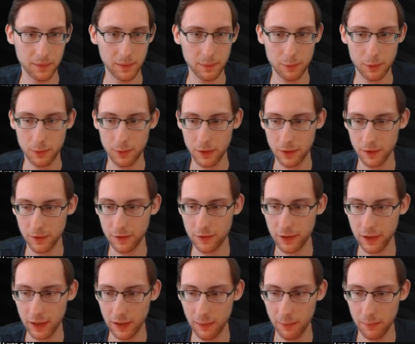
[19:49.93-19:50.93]
Probably the
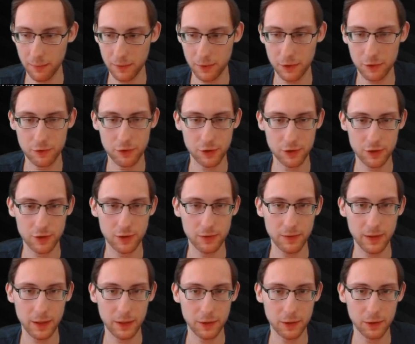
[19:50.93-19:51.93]
same nutritional
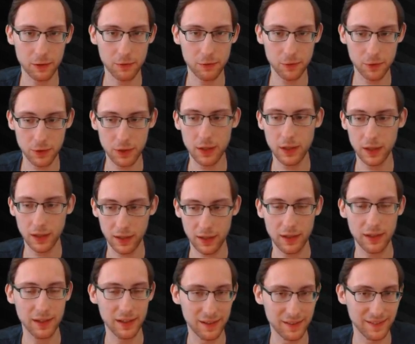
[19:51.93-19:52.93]
value as food. Yeah,
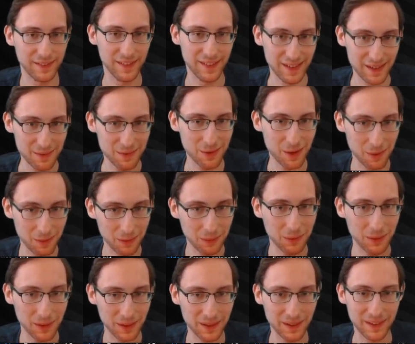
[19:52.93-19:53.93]
yeah,
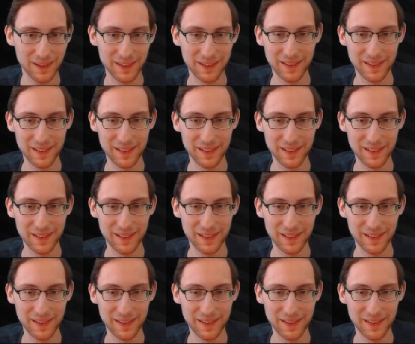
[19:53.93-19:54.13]
probably.